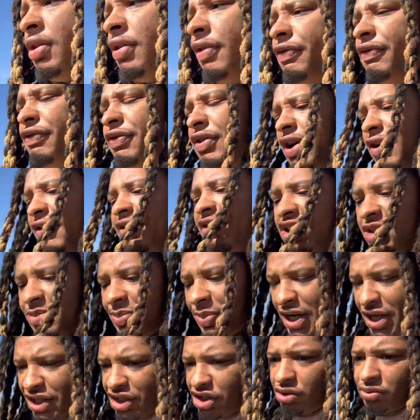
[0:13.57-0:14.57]
very
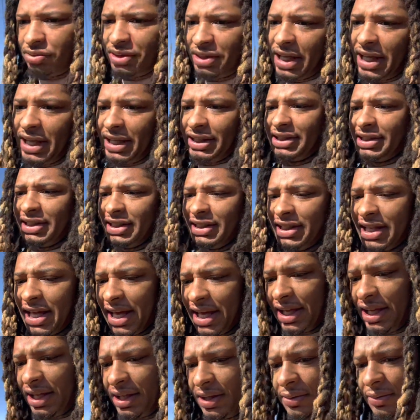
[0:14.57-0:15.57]
special day
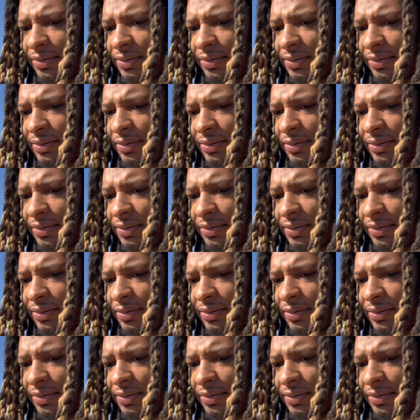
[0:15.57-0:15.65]
today.